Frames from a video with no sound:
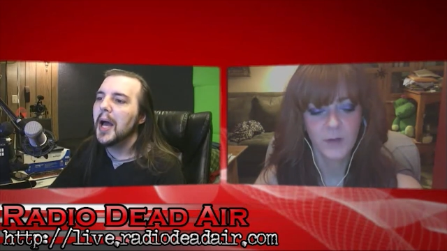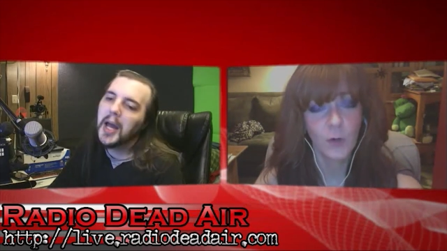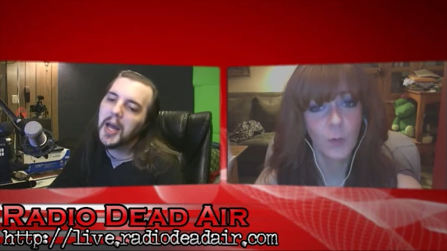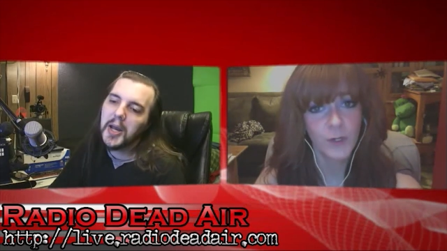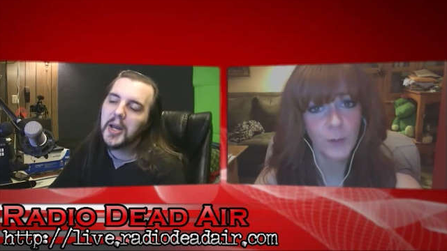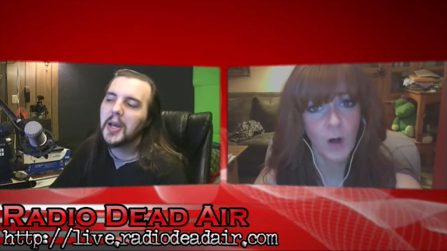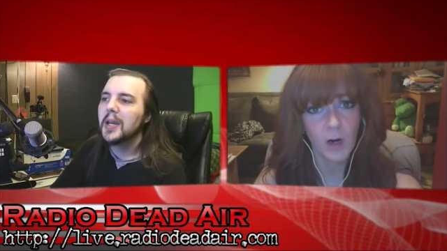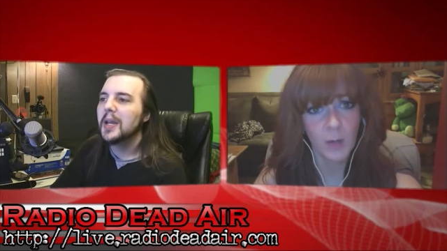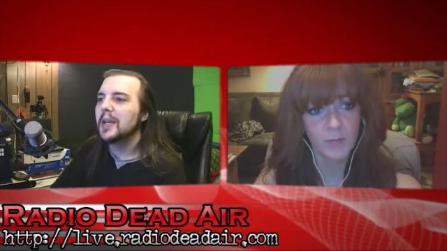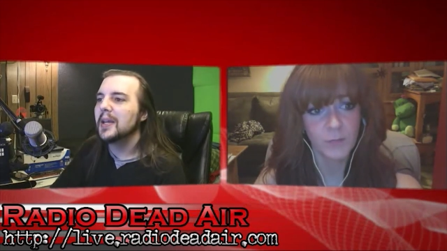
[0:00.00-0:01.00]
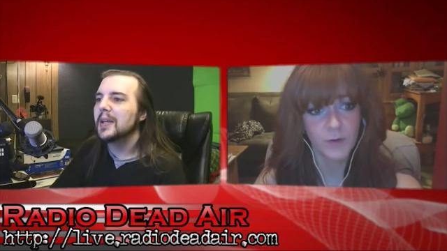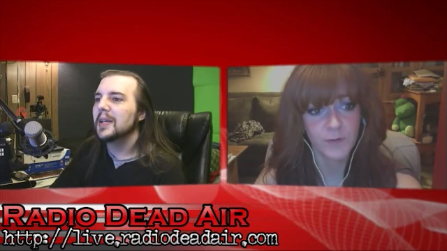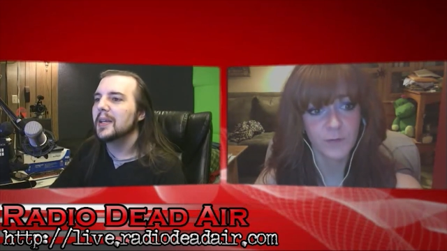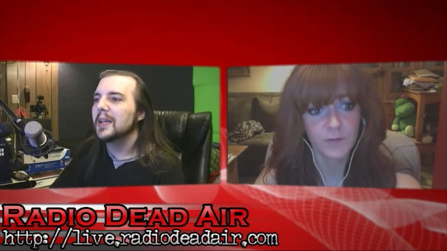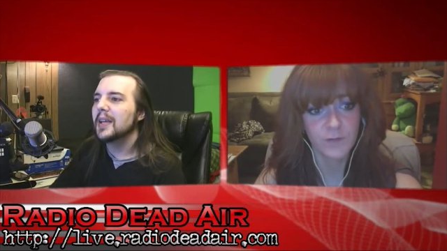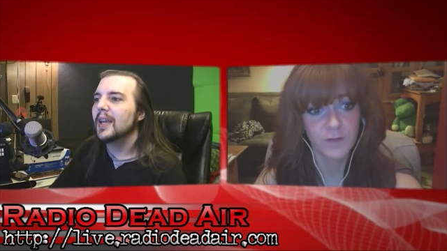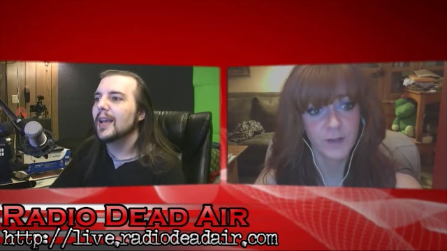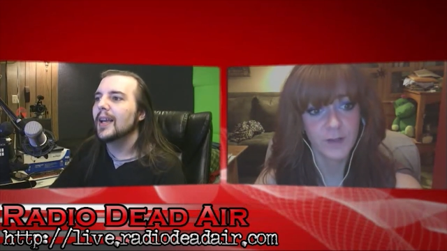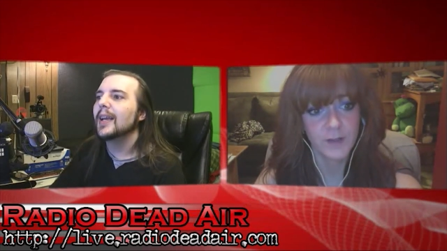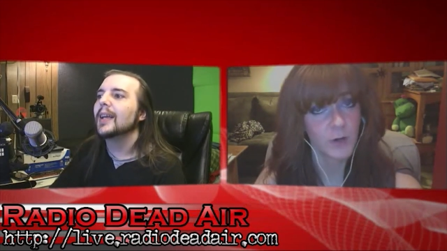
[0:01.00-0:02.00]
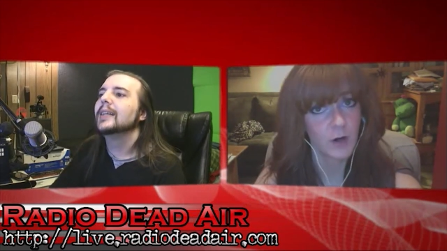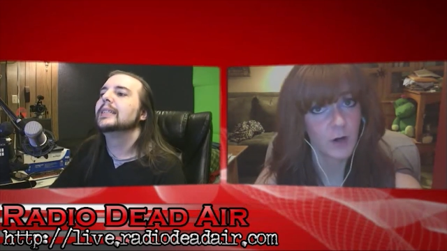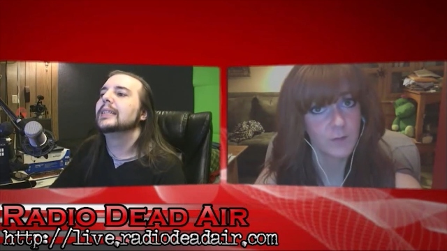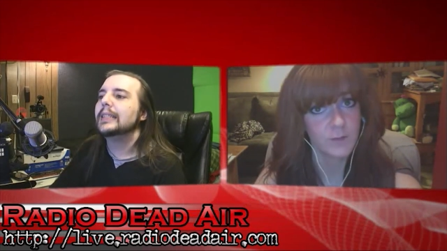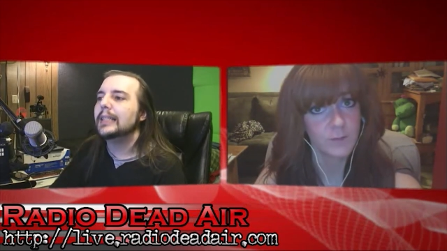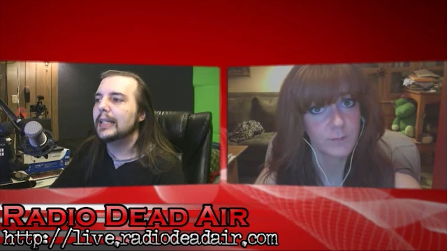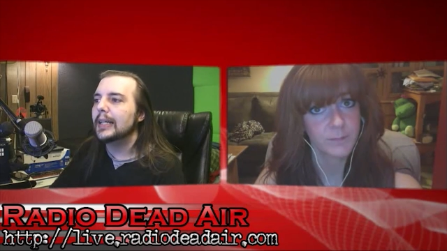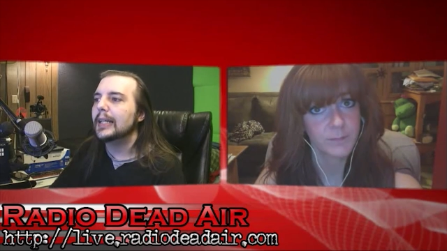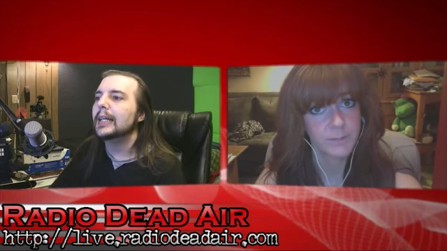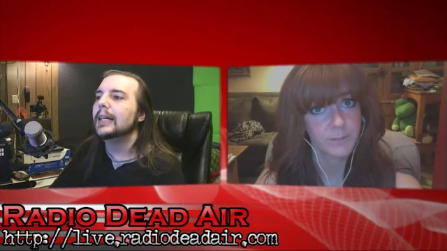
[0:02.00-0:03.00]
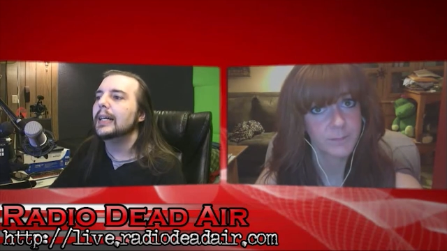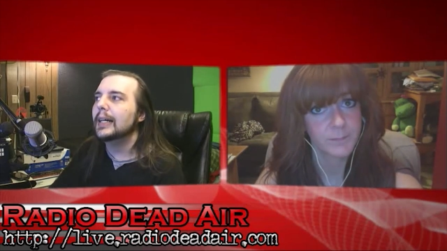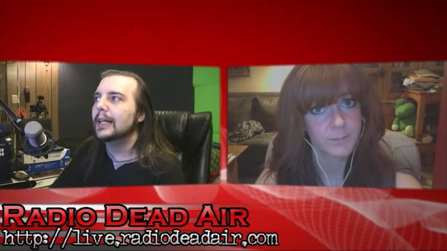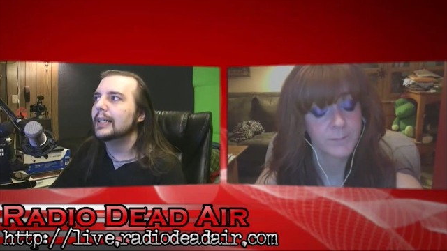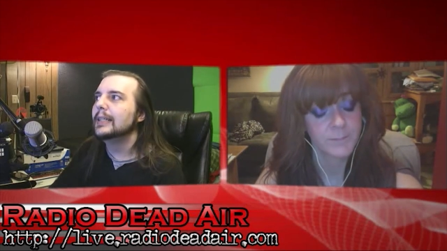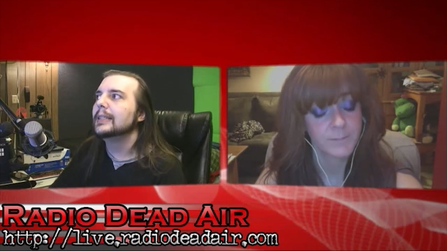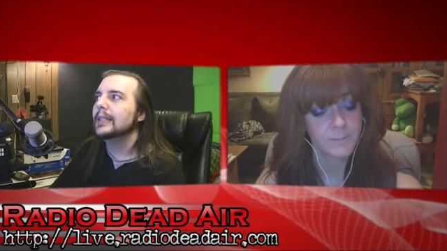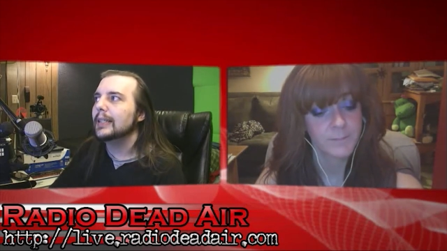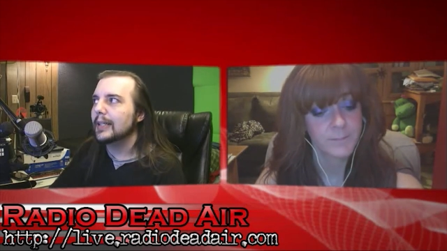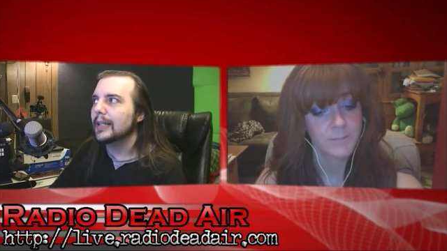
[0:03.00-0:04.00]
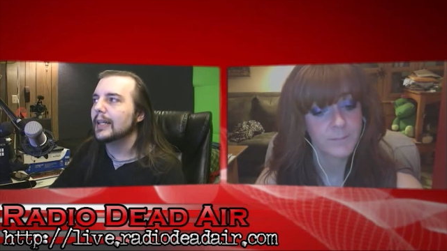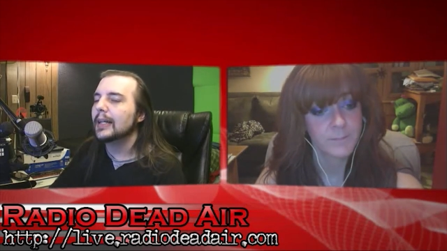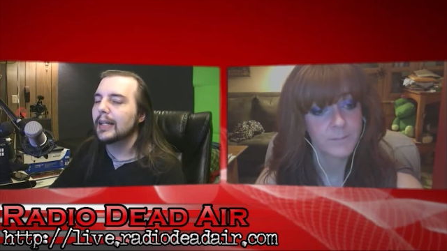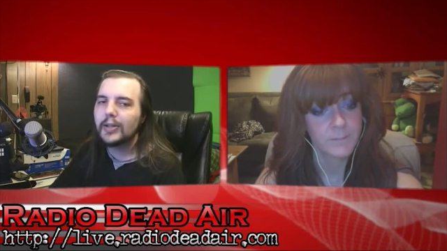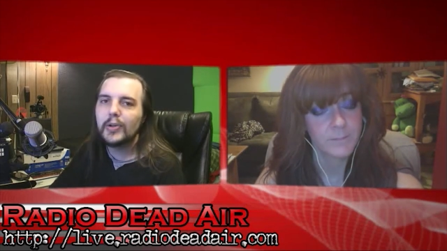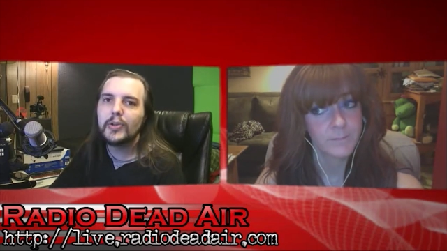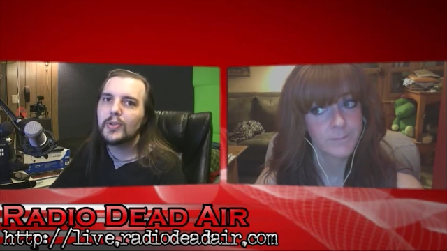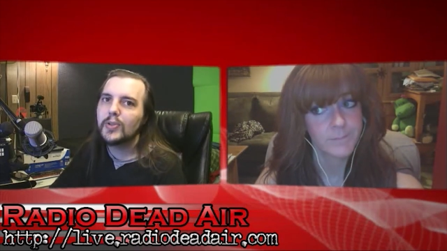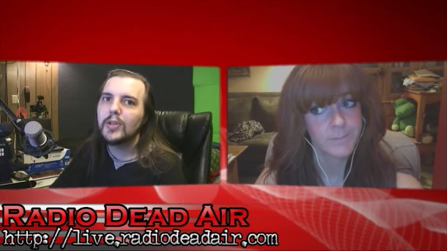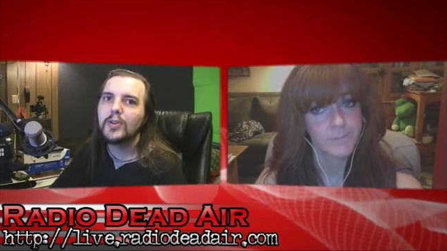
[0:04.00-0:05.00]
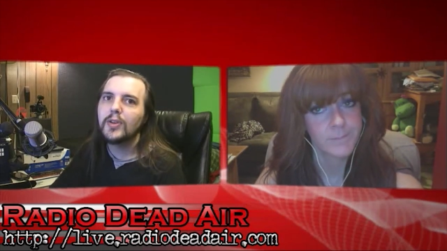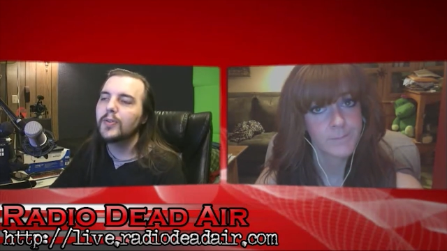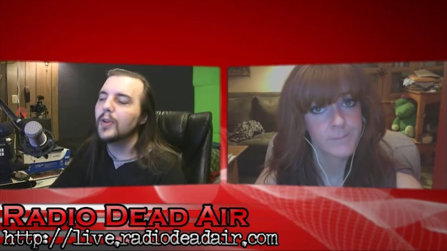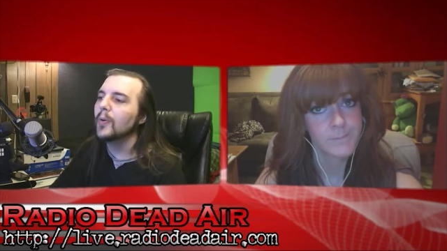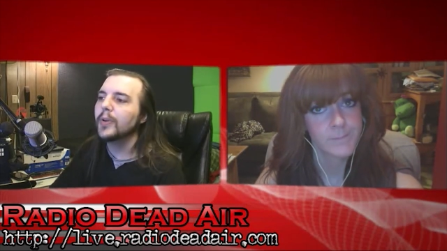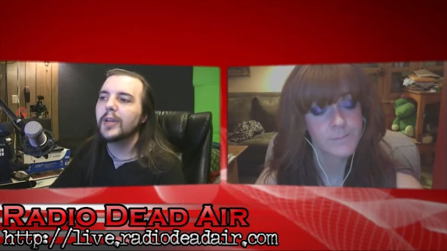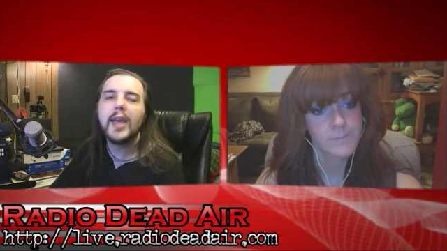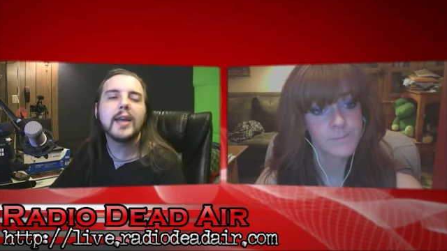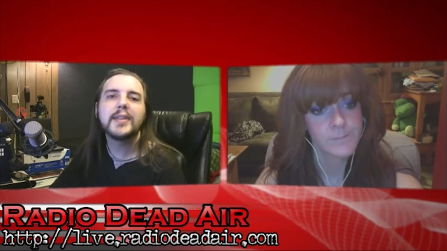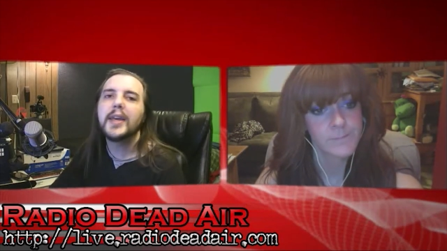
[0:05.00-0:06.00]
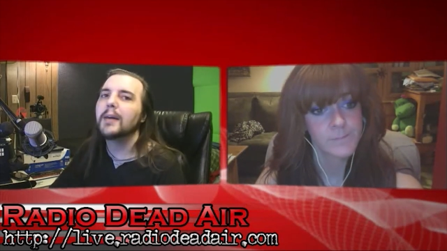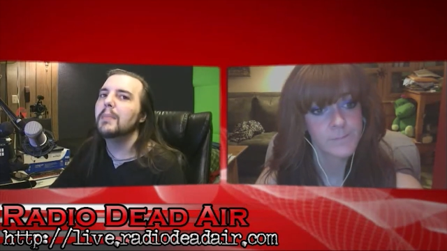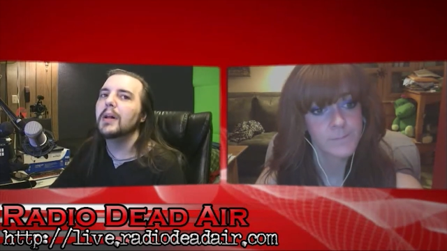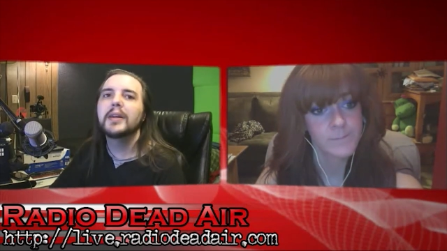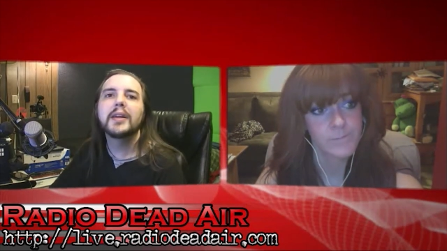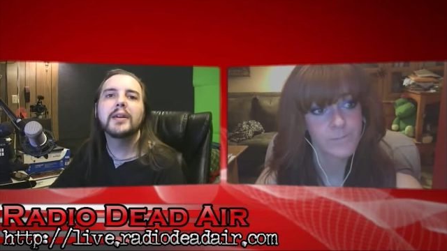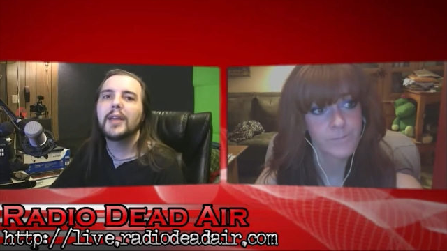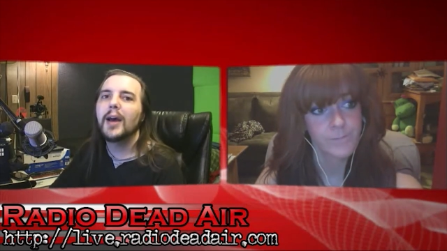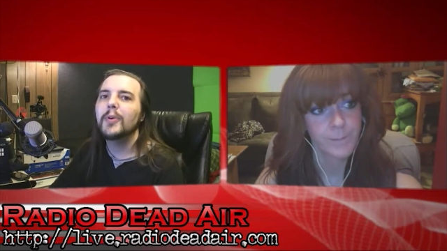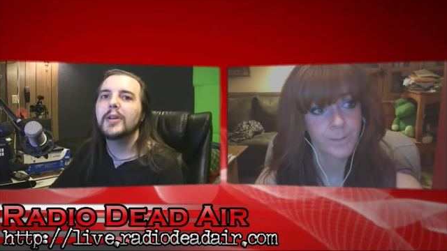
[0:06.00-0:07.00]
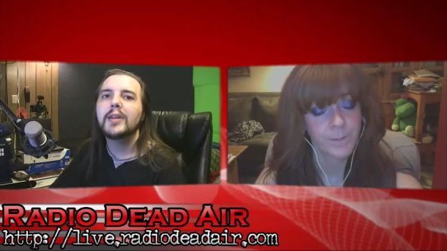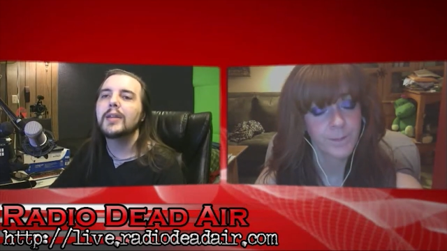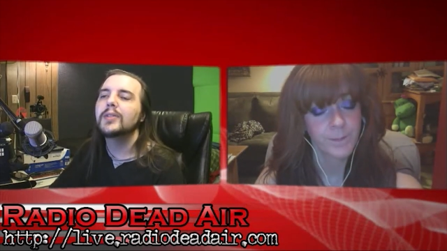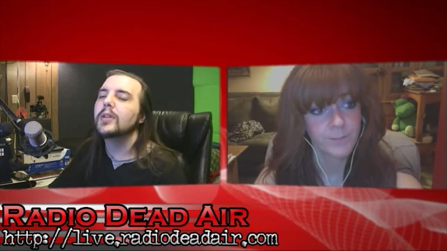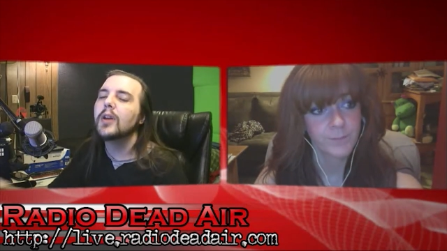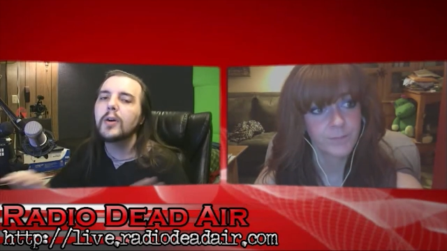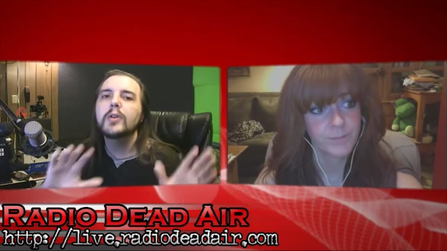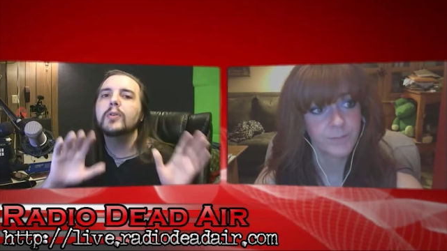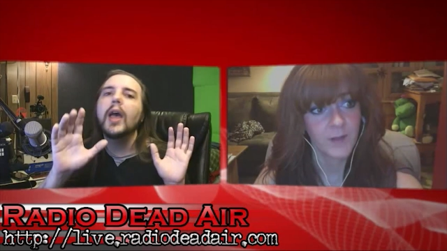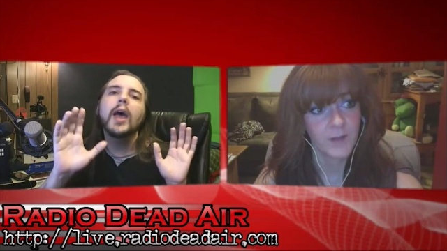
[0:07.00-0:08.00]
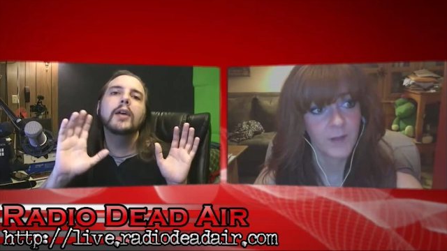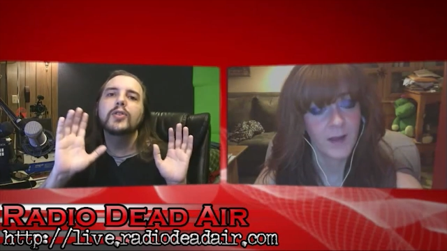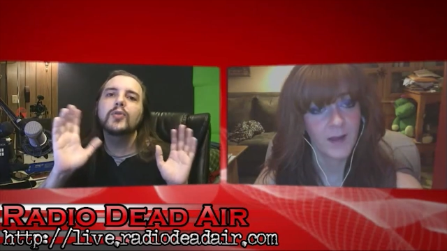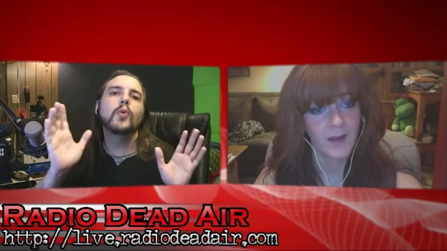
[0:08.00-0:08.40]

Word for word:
Speaker 1: know where you are before you start stealing from cars.
Speaker 2: Yeah, yeah, because you you don't you can't take a mulligan on that one. You can't say no, it's okay. I just